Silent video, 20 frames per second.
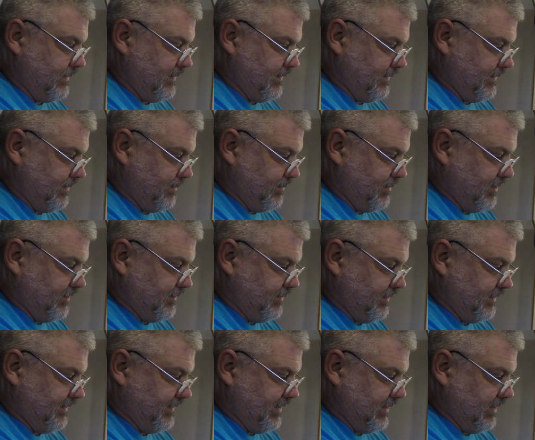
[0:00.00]
So we measure
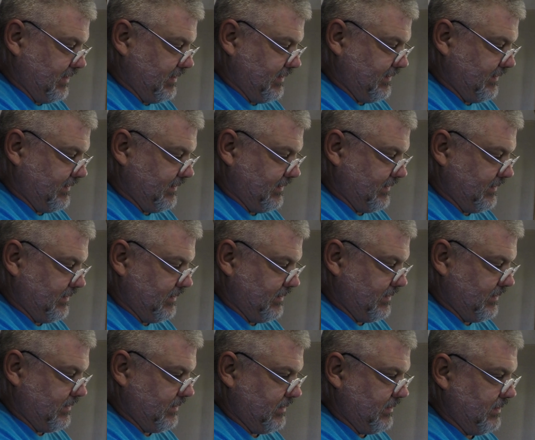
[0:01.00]
its thickness.
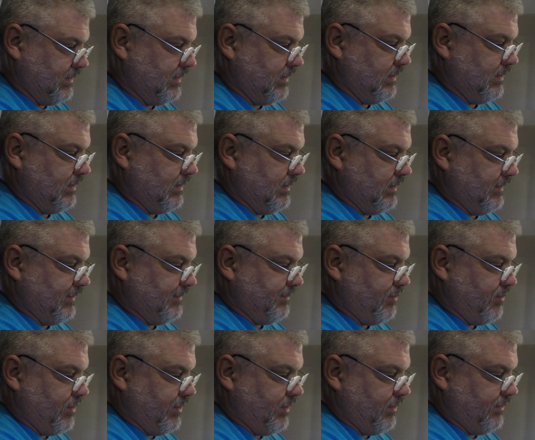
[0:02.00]
It's
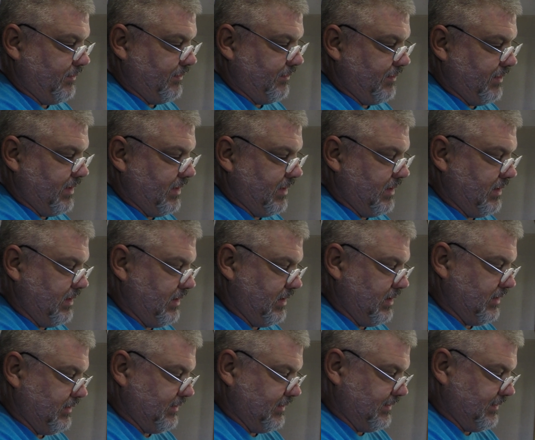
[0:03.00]
0.03
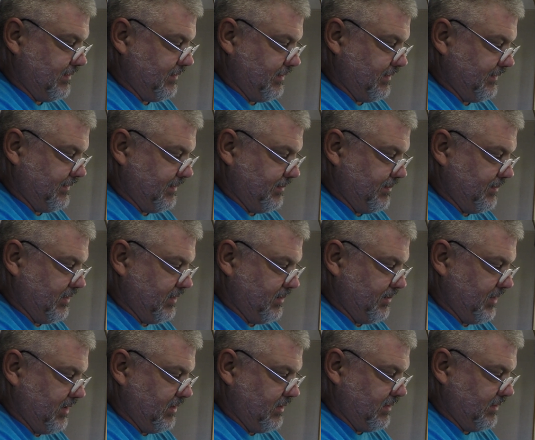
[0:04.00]
inches. Turn this to
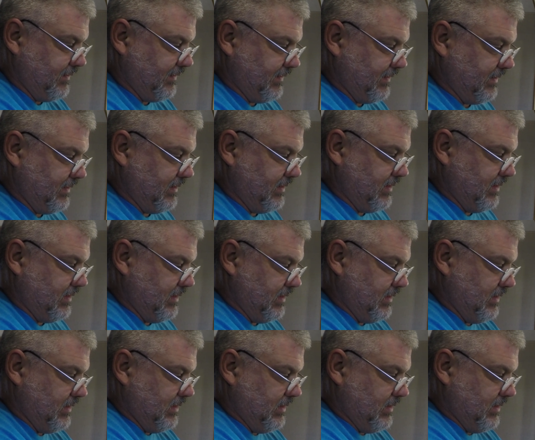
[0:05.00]
millimeters.
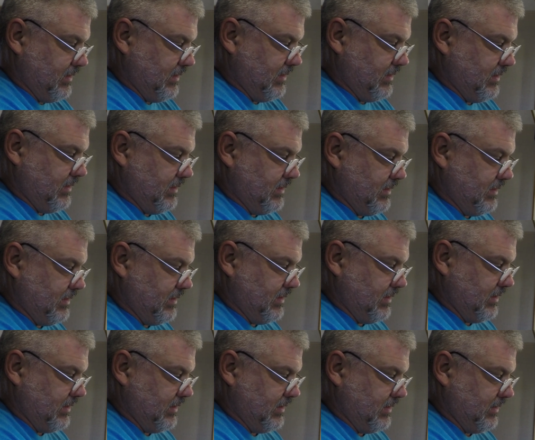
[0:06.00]

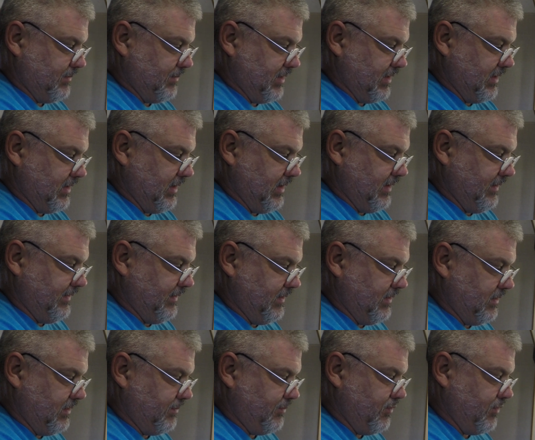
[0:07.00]
Make it
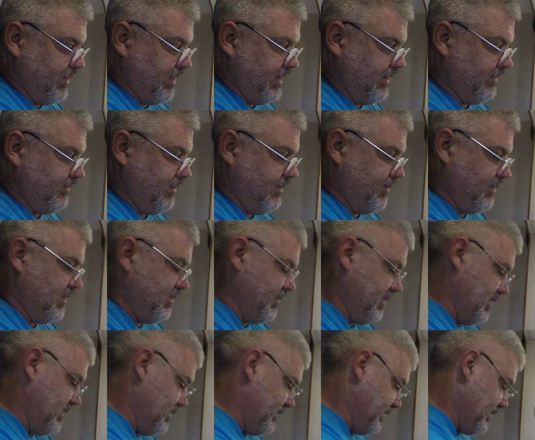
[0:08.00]
easier. 0.83
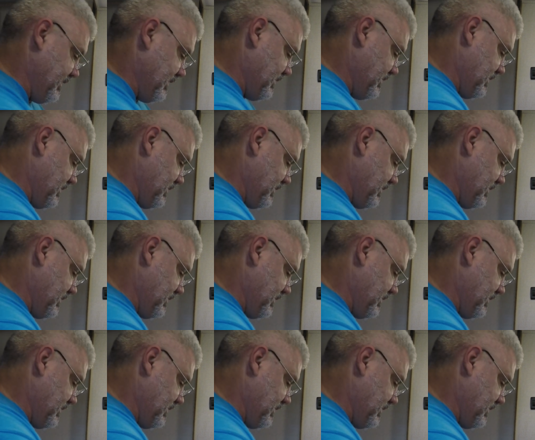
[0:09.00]
millimeters.